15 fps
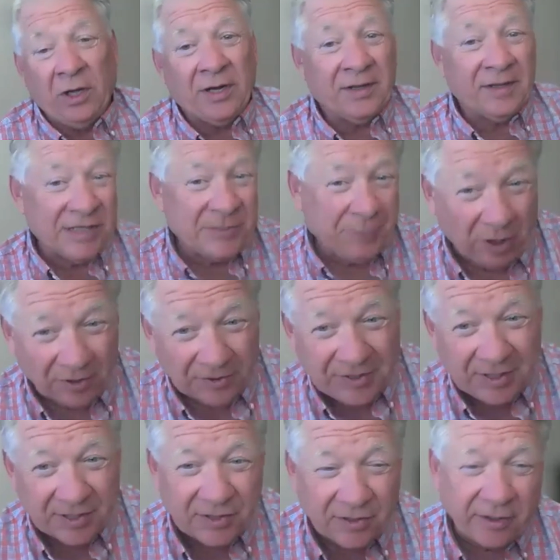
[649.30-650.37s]
Well, a lot of these
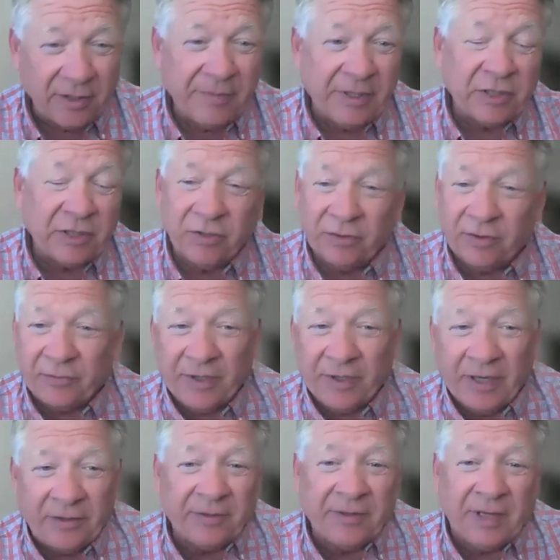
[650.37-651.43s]
policies are going to be
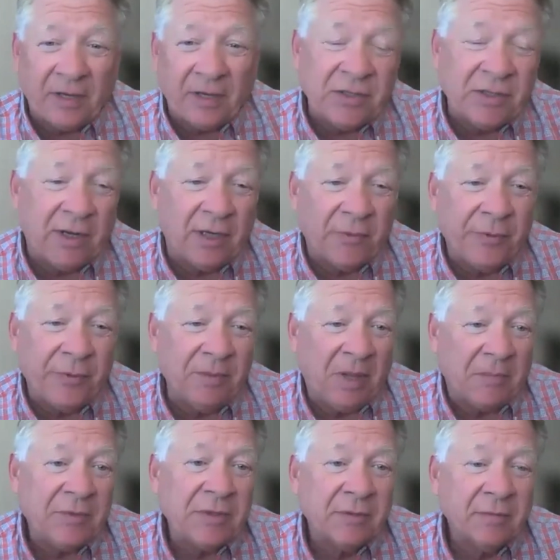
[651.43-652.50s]
$200,000-$300,000
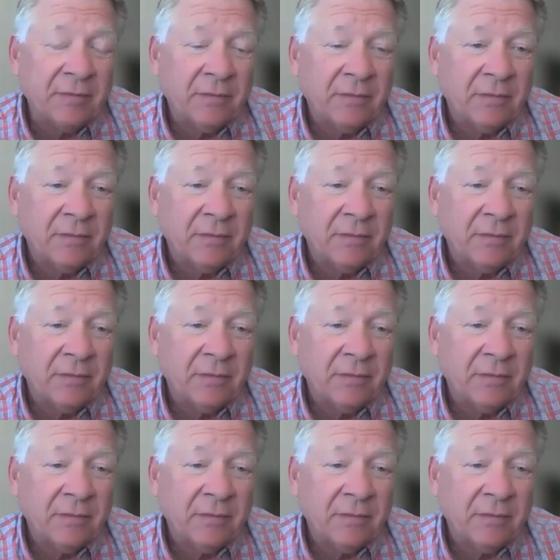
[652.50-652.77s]
premiums.